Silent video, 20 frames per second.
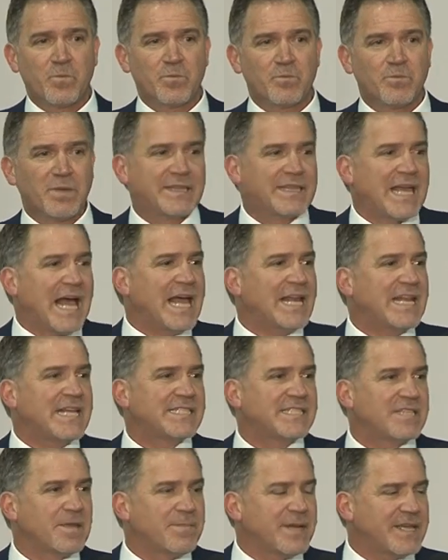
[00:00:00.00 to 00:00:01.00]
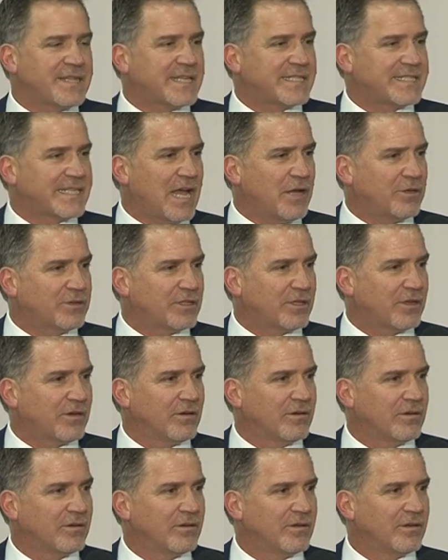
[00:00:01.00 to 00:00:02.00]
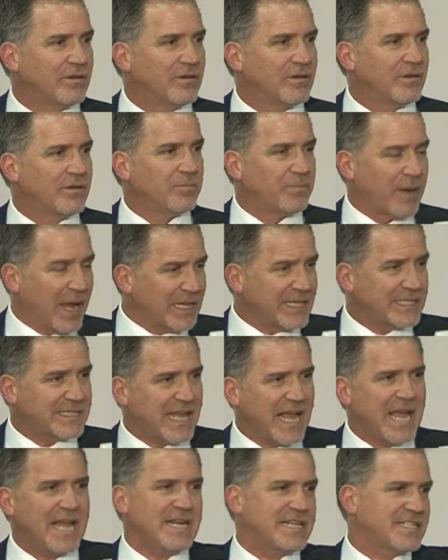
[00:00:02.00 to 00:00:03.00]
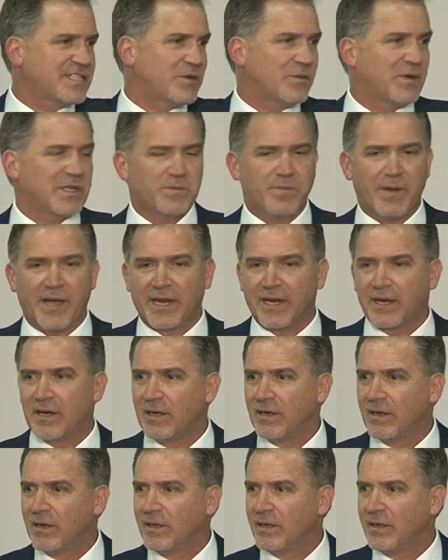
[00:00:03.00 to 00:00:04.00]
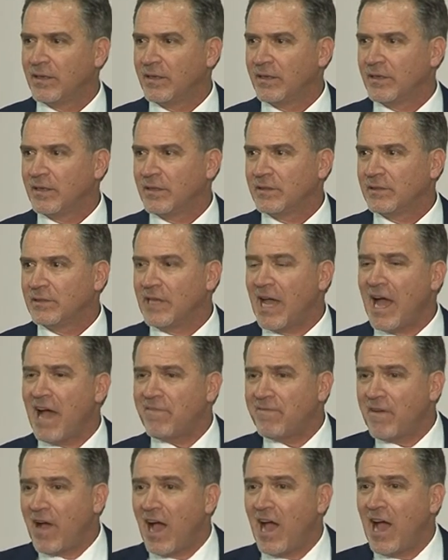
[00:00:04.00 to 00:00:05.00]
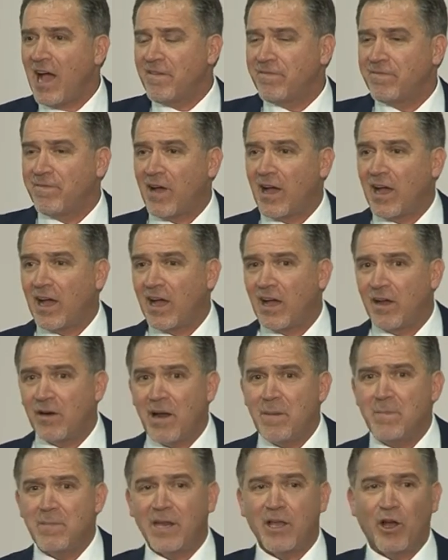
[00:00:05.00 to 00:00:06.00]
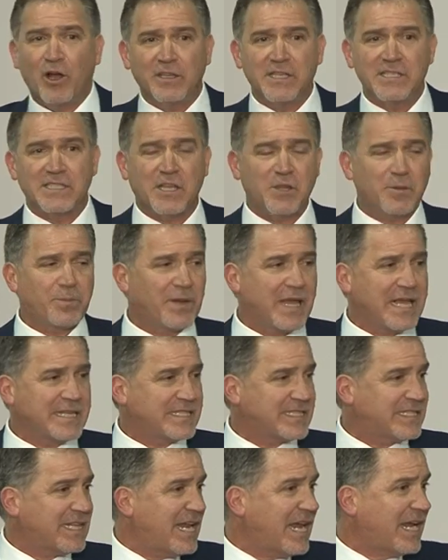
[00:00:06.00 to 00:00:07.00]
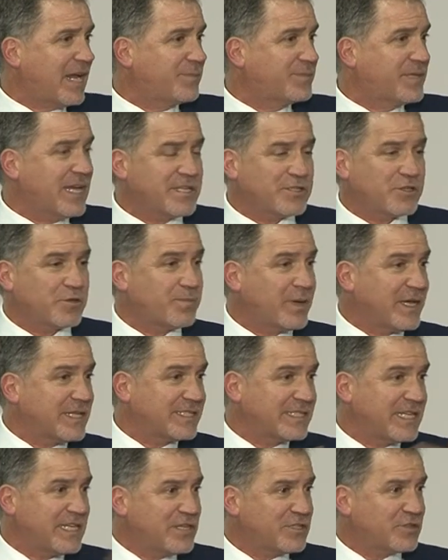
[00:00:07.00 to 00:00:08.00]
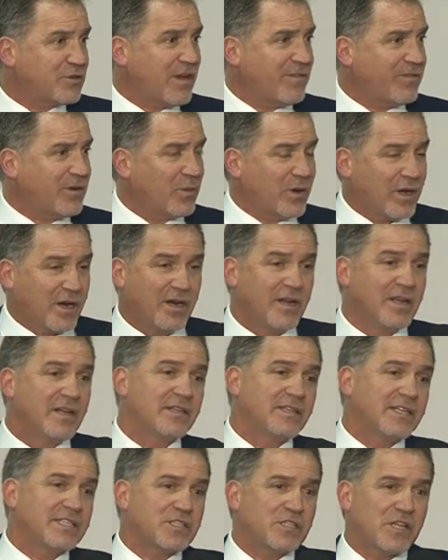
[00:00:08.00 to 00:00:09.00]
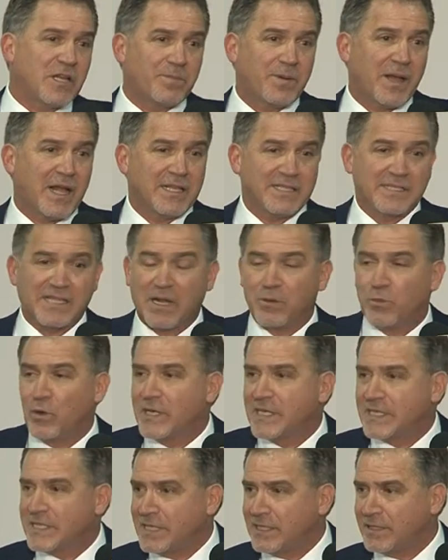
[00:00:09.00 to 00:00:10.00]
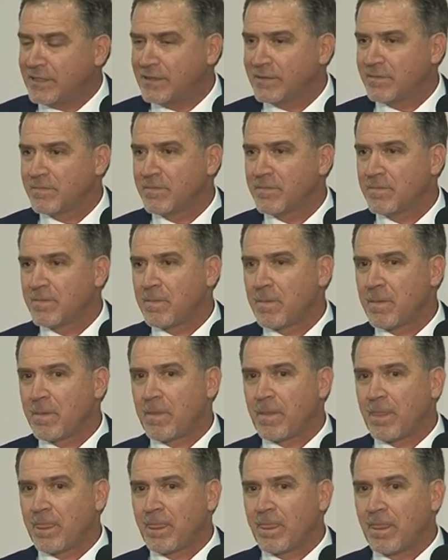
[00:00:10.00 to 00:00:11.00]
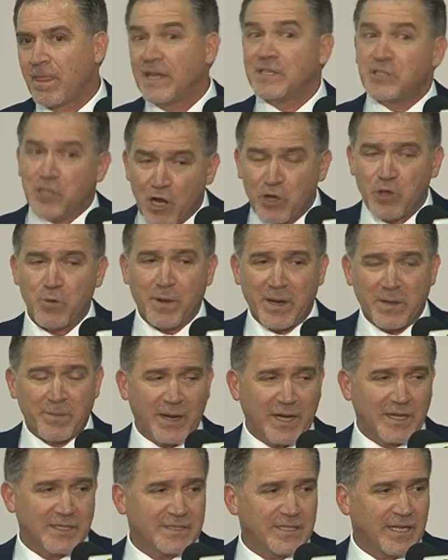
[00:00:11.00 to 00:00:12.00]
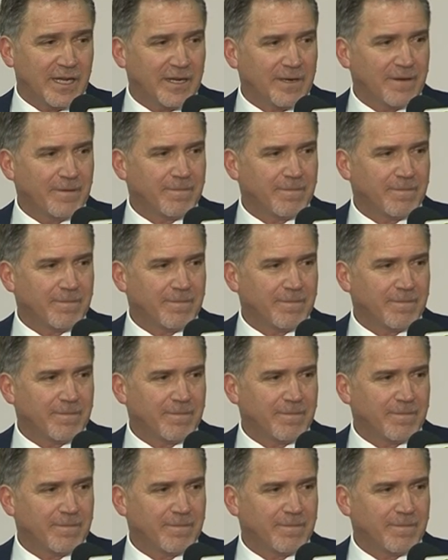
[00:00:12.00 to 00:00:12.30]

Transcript: But that is the myth that's out there. Palestine is the West Bank. Jaffa, Haifa, Ramle, all these other places, the Negev Desert, Palestinians are everywhere. This is not Palestine. What is it? It's occupied Palestine.